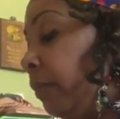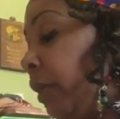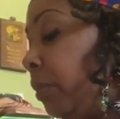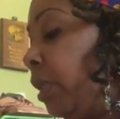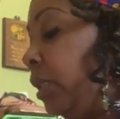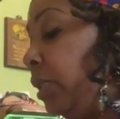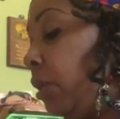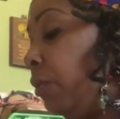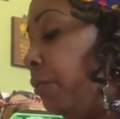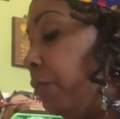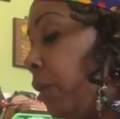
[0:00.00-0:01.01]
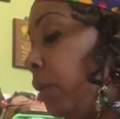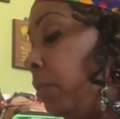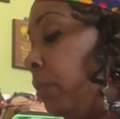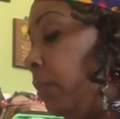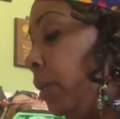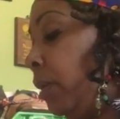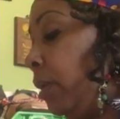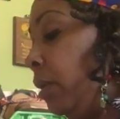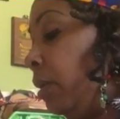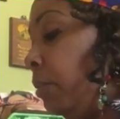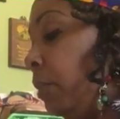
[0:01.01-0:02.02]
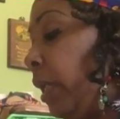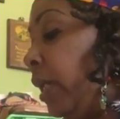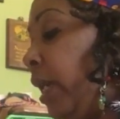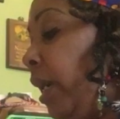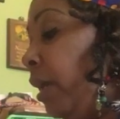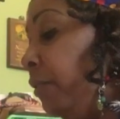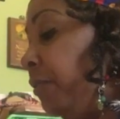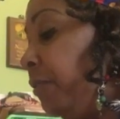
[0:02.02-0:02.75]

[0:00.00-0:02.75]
I'm going to sew from my left.